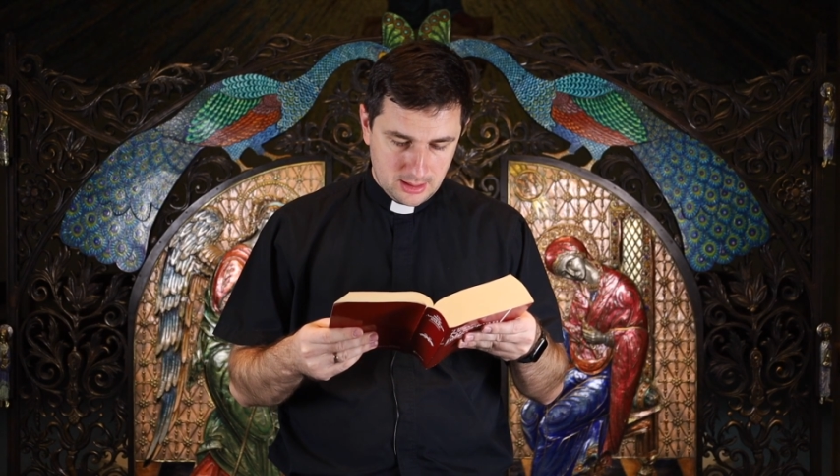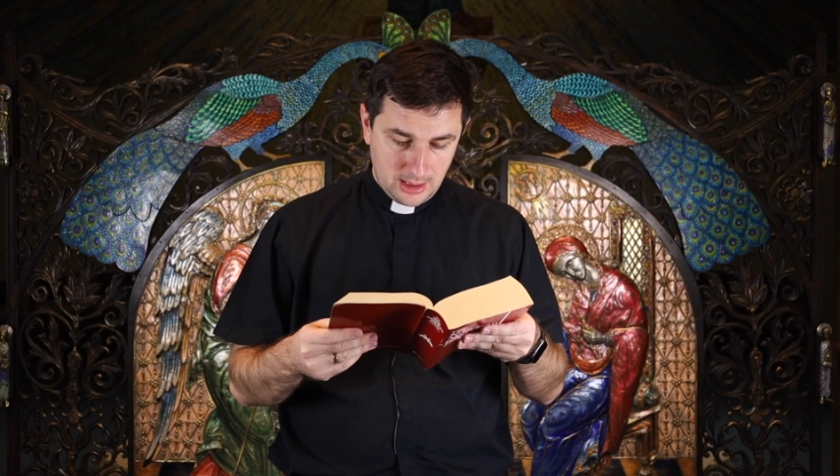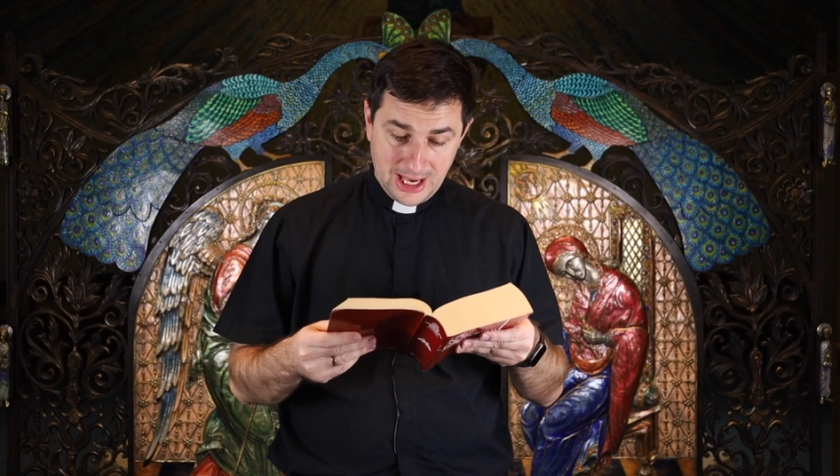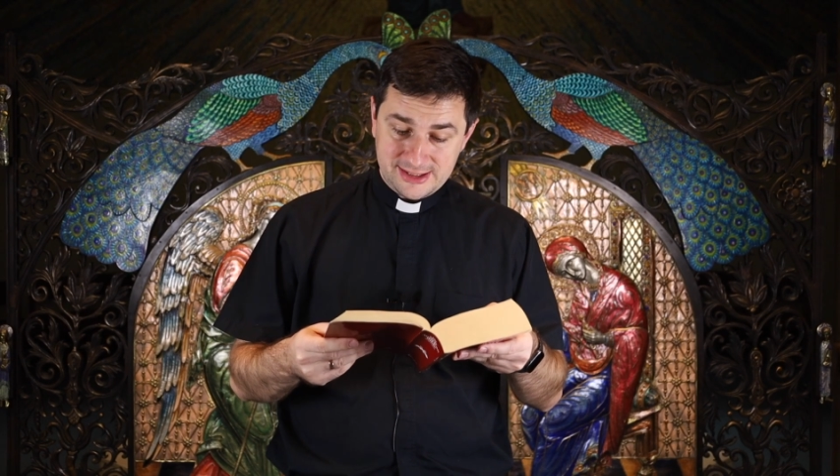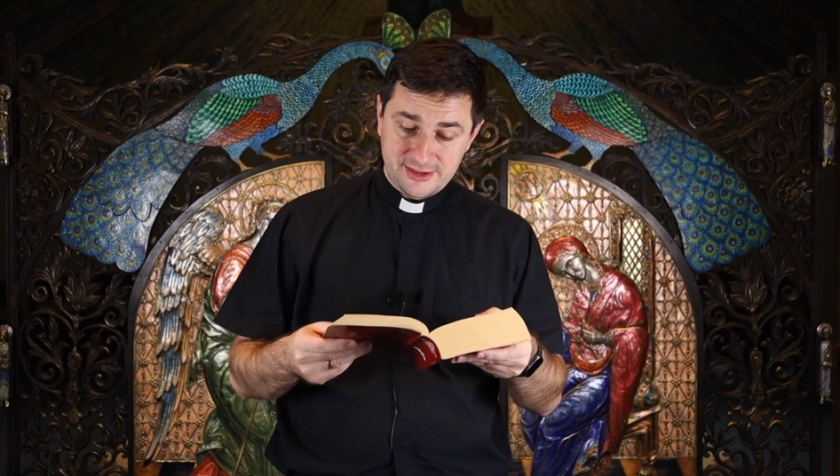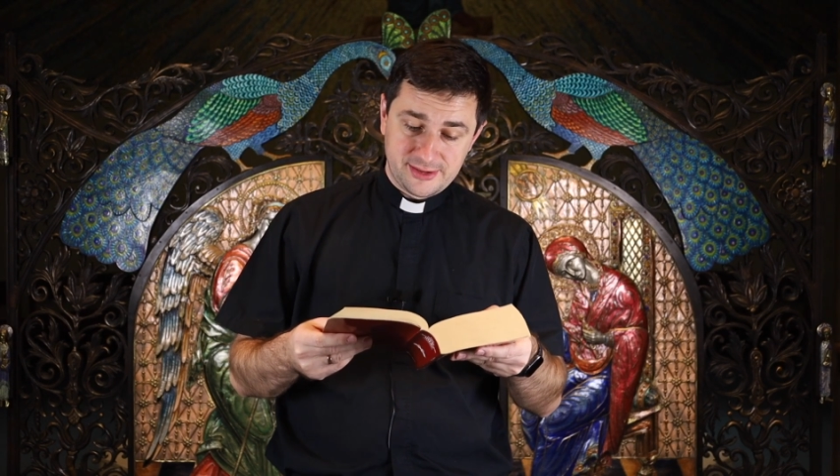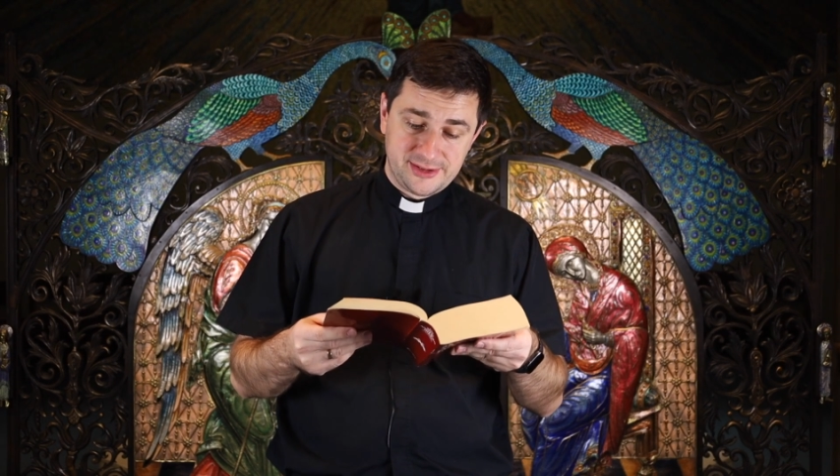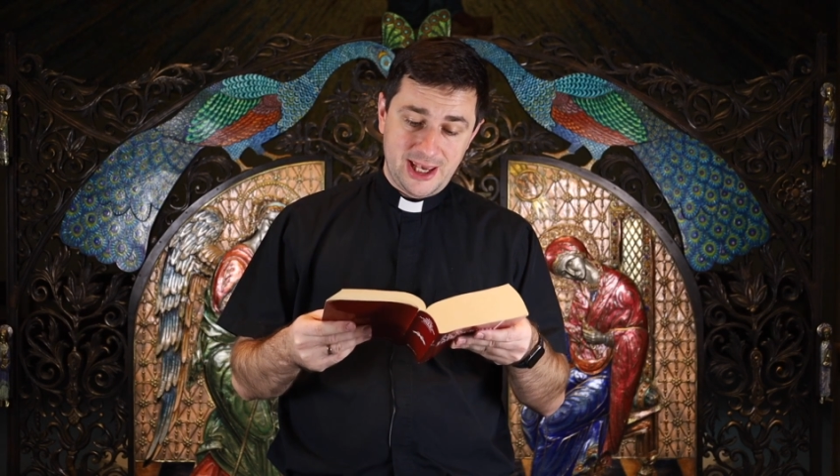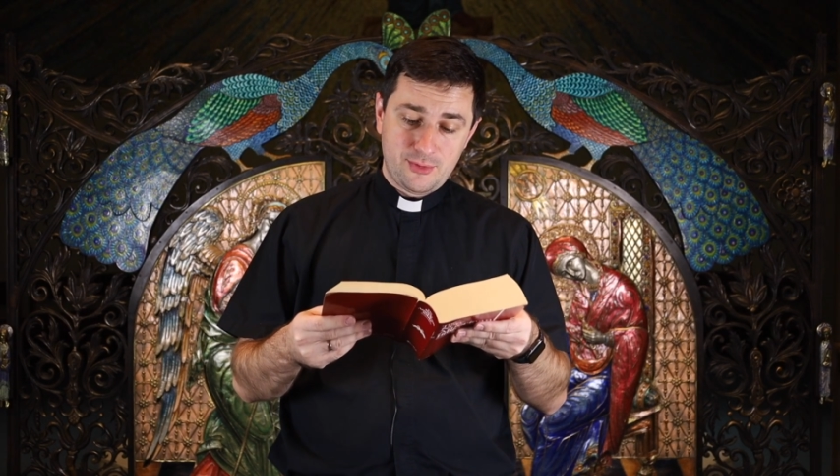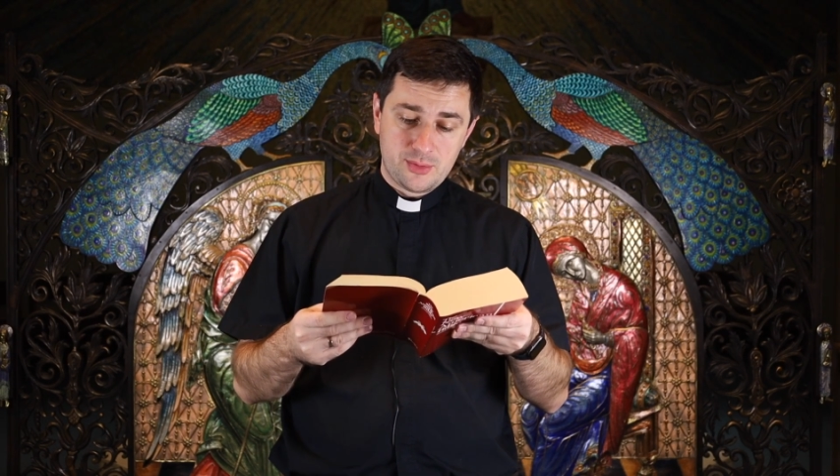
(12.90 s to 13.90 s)
As
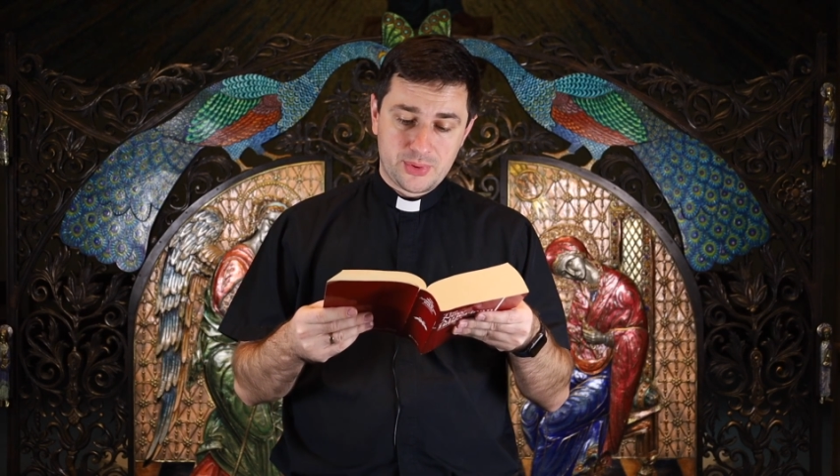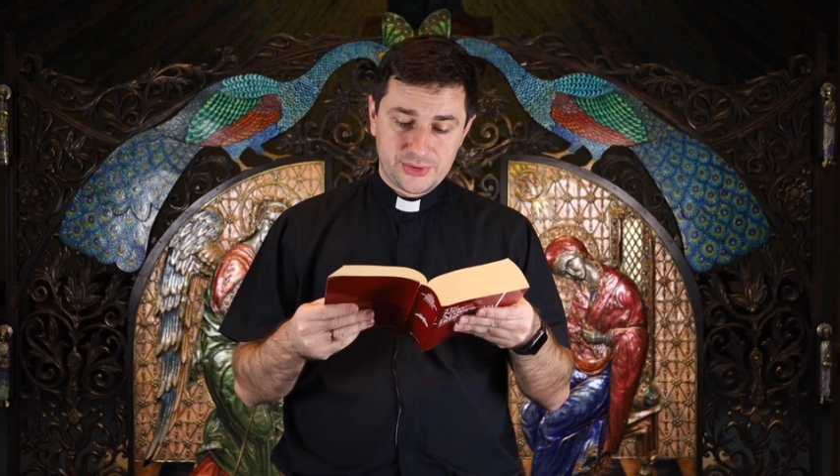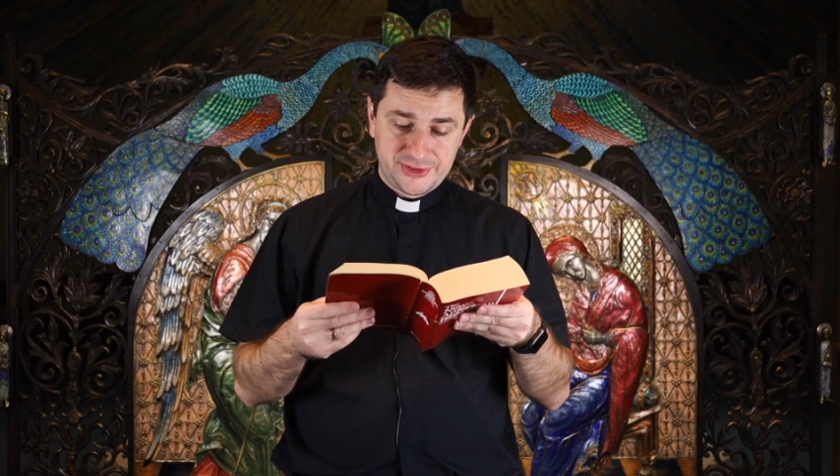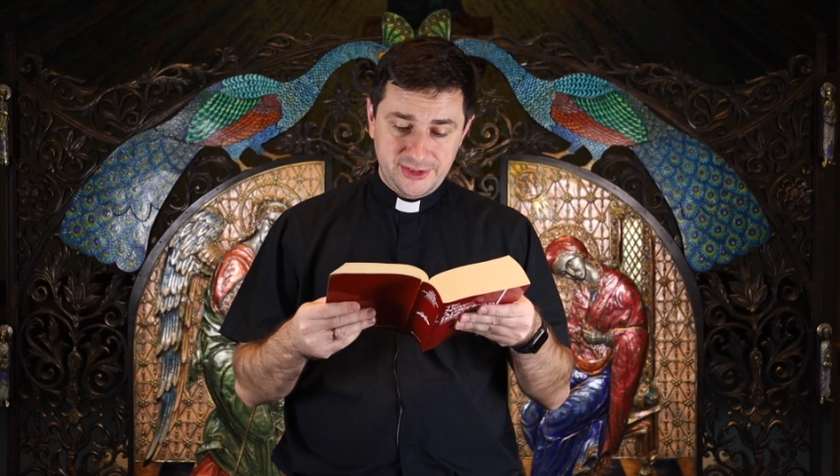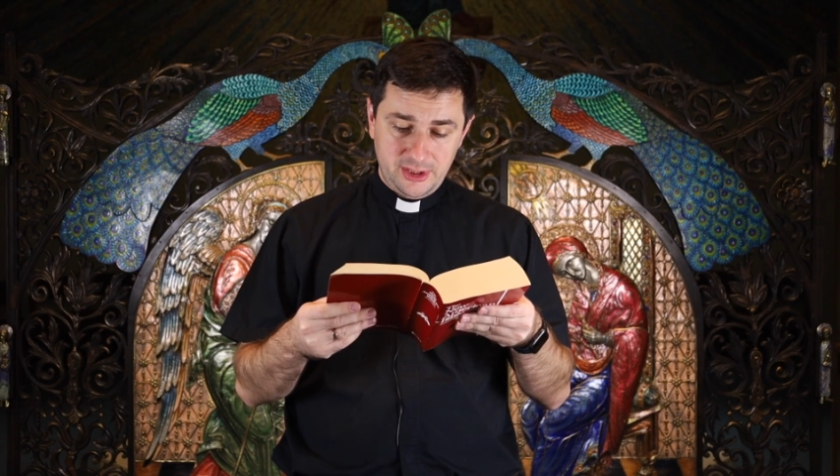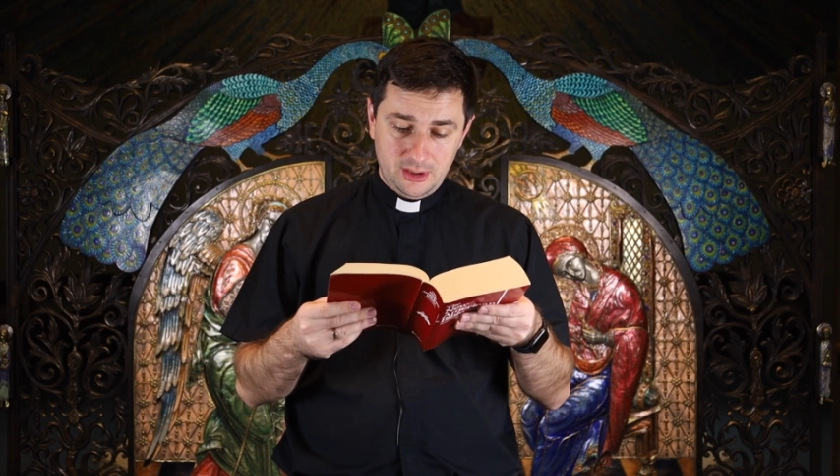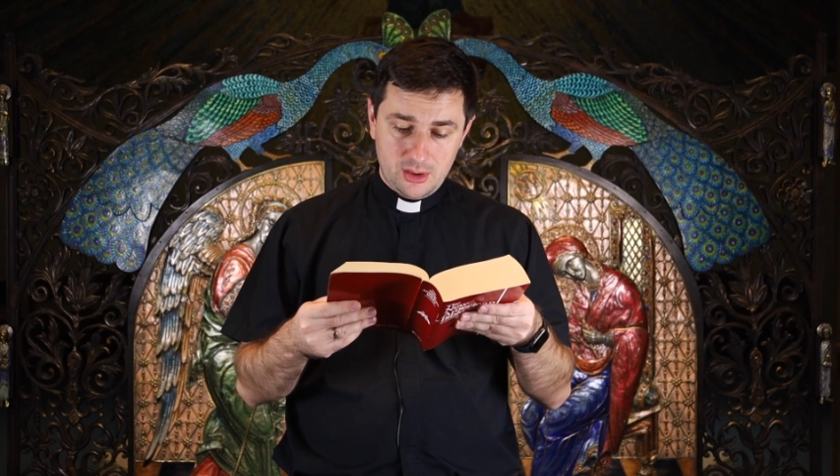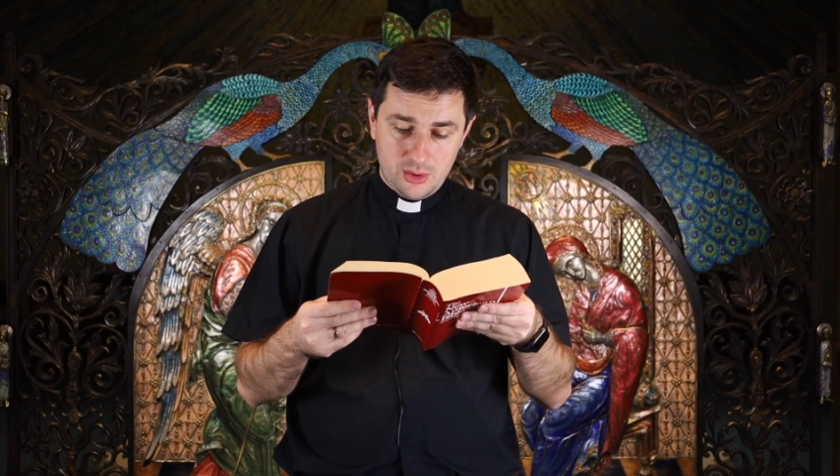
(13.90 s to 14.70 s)
they were proceeding